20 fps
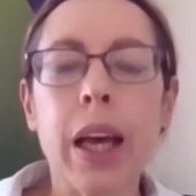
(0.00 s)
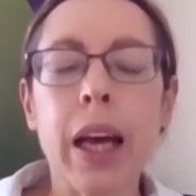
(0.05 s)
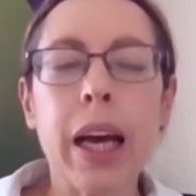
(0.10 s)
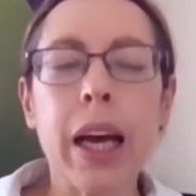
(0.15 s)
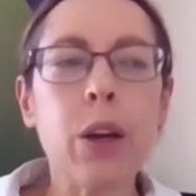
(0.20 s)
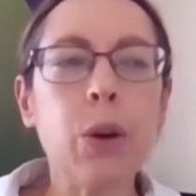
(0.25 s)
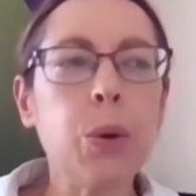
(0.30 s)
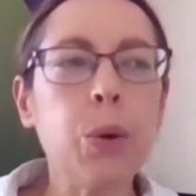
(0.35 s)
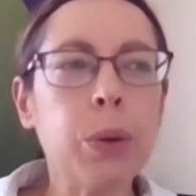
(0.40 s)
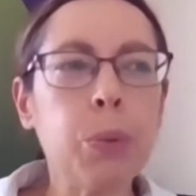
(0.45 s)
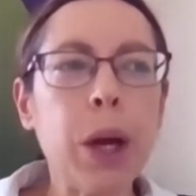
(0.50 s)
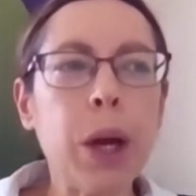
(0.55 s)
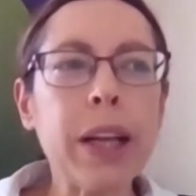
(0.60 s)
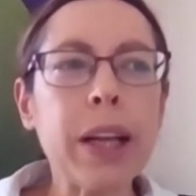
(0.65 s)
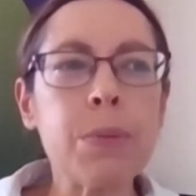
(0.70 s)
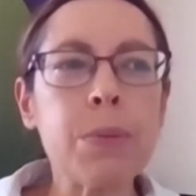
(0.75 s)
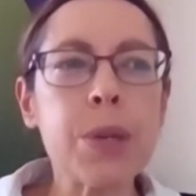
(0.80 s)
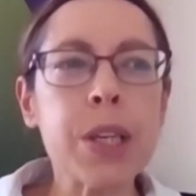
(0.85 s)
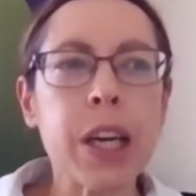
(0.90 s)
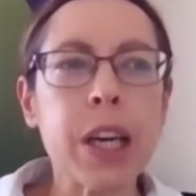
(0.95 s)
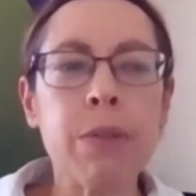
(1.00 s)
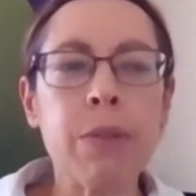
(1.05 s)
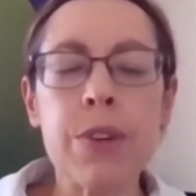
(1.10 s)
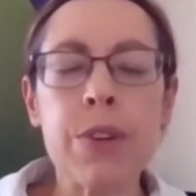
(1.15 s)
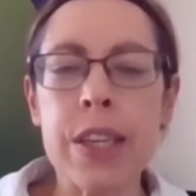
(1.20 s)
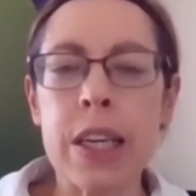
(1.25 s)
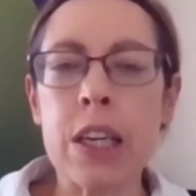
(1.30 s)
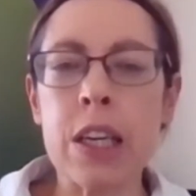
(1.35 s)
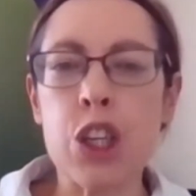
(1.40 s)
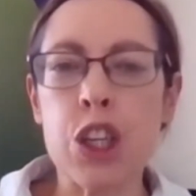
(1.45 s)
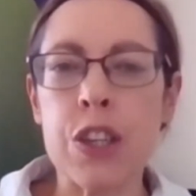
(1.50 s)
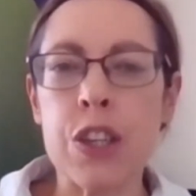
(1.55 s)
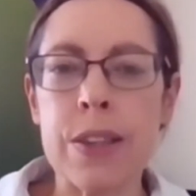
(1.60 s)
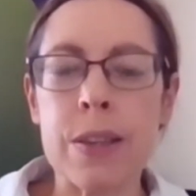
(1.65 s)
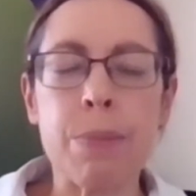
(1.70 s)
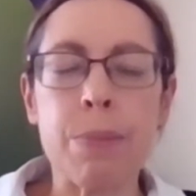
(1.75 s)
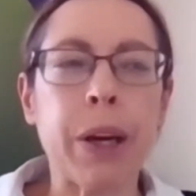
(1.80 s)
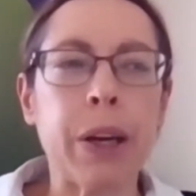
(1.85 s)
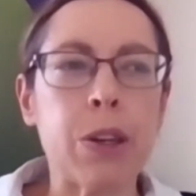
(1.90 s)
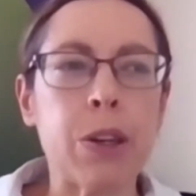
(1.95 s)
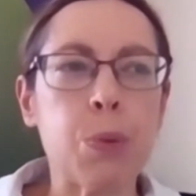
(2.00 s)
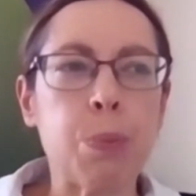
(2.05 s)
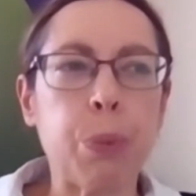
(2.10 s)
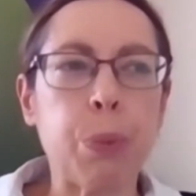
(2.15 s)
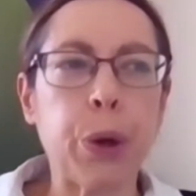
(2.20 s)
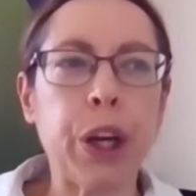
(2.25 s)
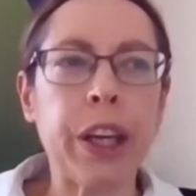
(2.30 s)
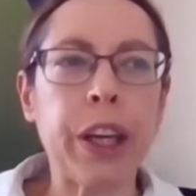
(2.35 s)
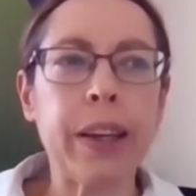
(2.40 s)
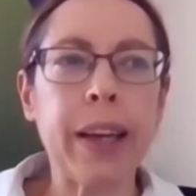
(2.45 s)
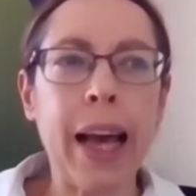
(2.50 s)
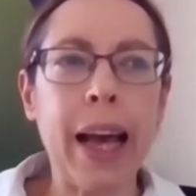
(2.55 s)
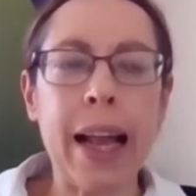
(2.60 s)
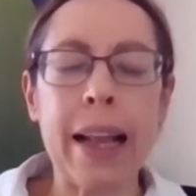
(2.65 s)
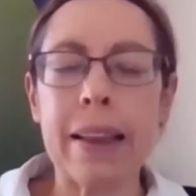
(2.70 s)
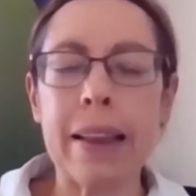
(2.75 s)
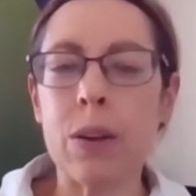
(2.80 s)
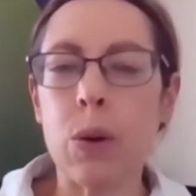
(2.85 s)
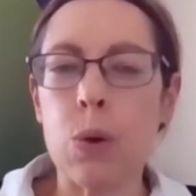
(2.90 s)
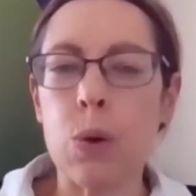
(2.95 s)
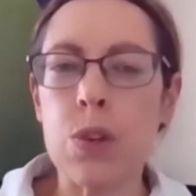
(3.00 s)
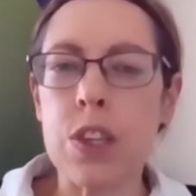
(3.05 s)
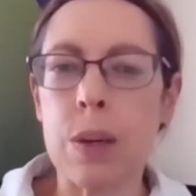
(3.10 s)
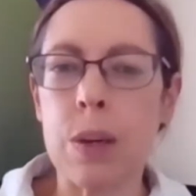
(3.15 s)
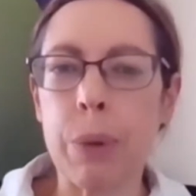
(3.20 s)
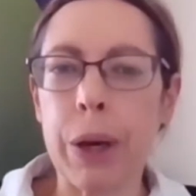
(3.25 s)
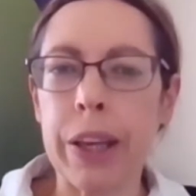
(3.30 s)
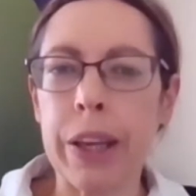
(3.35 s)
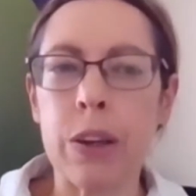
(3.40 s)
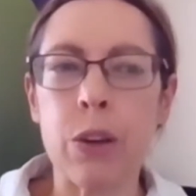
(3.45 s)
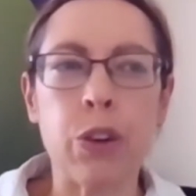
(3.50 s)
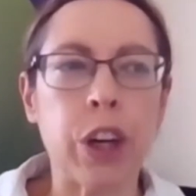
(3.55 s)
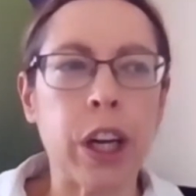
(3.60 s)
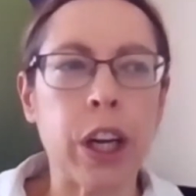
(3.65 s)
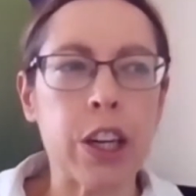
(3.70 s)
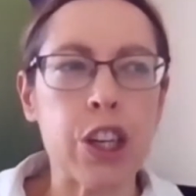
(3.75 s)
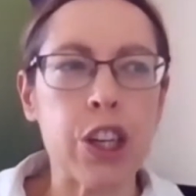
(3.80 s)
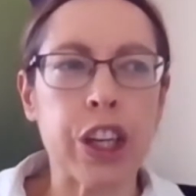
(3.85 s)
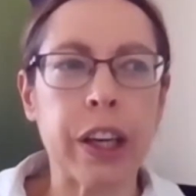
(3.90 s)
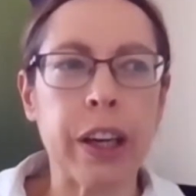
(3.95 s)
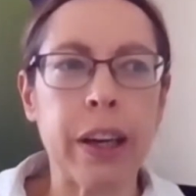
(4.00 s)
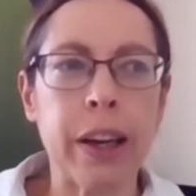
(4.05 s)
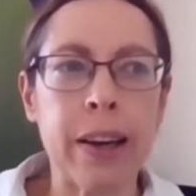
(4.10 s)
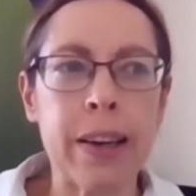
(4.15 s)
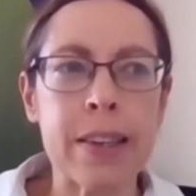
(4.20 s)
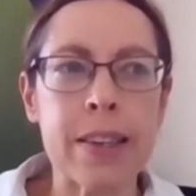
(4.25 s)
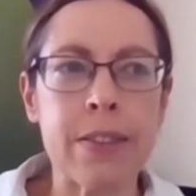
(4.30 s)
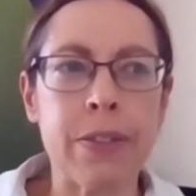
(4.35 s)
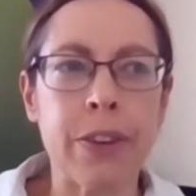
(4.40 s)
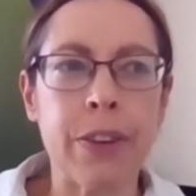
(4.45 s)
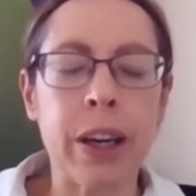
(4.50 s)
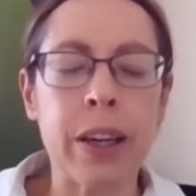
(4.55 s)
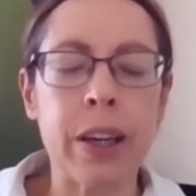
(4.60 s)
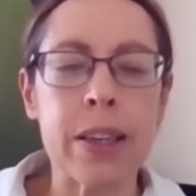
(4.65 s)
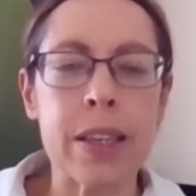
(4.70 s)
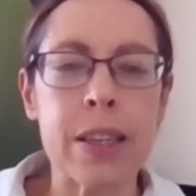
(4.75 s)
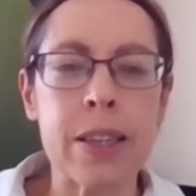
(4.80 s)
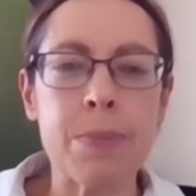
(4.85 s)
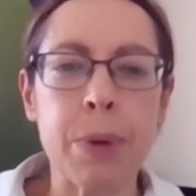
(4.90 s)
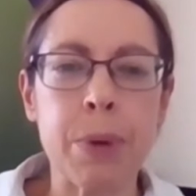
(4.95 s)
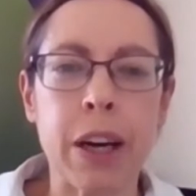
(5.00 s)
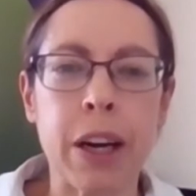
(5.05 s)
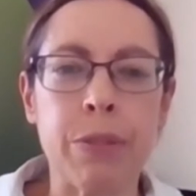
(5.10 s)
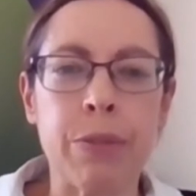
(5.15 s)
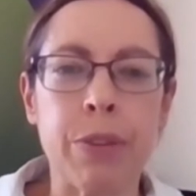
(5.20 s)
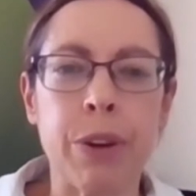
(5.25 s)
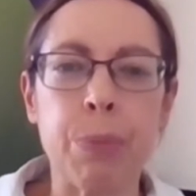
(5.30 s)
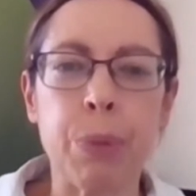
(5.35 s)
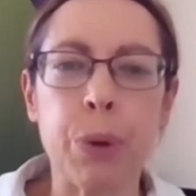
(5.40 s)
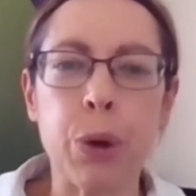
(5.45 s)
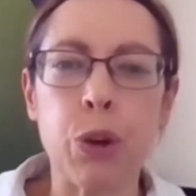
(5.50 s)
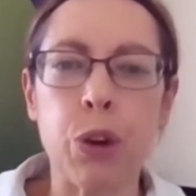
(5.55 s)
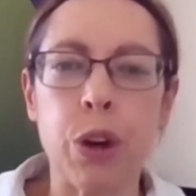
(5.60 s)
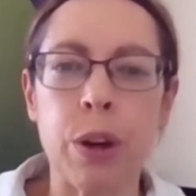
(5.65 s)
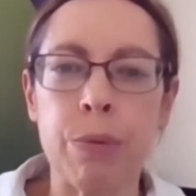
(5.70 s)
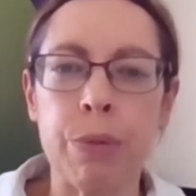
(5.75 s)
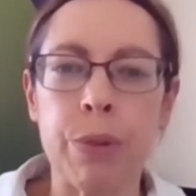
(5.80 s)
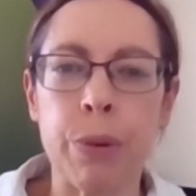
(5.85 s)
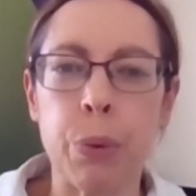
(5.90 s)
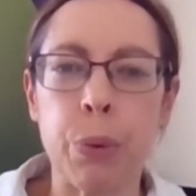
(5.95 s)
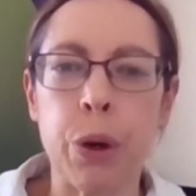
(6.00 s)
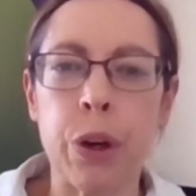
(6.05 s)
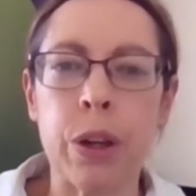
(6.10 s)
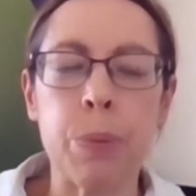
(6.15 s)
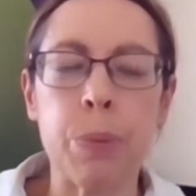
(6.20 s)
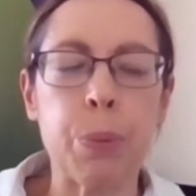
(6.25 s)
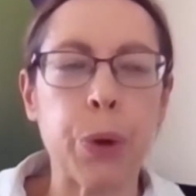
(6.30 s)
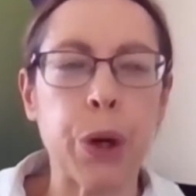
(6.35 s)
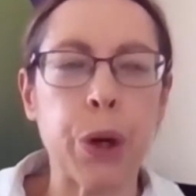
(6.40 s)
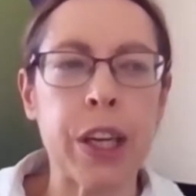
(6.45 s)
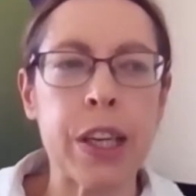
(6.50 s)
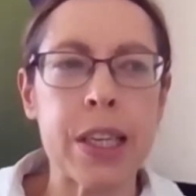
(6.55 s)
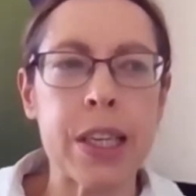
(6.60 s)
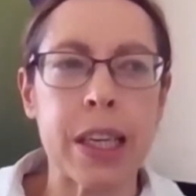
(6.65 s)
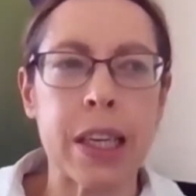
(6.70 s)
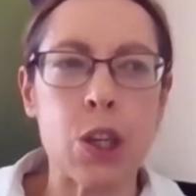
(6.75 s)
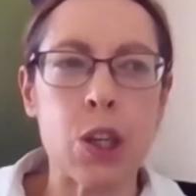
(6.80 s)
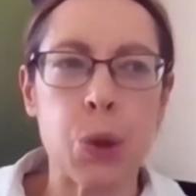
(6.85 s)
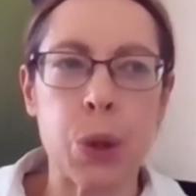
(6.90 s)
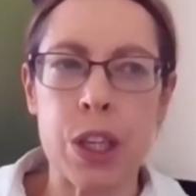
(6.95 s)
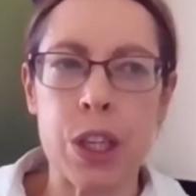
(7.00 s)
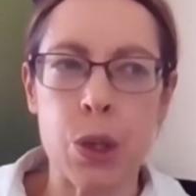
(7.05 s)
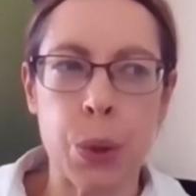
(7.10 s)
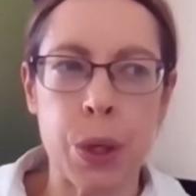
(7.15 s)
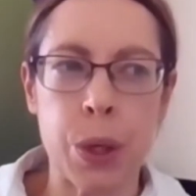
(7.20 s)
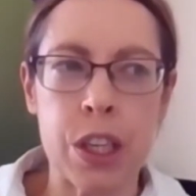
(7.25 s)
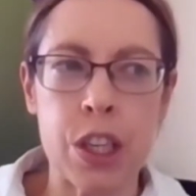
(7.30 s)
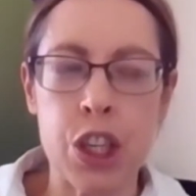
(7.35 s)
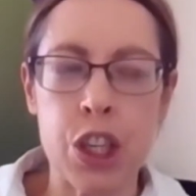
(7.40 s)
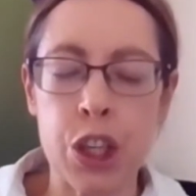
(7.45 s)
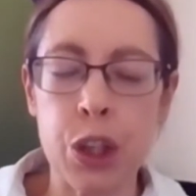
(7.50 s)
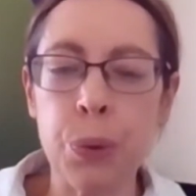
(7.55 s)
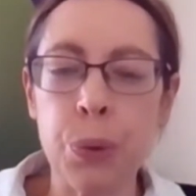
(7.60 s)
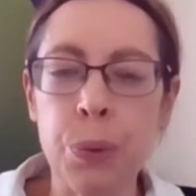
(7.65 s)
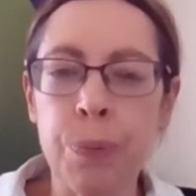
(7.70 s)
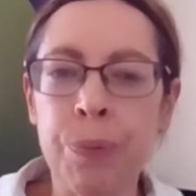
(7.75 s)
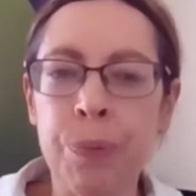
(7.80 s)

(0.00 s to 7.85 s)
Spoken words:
Hello and welcome to Conversations about Brain Health, hosted by the Neurological Alliance of Ireland as part of our programme for World Brain Day 2022.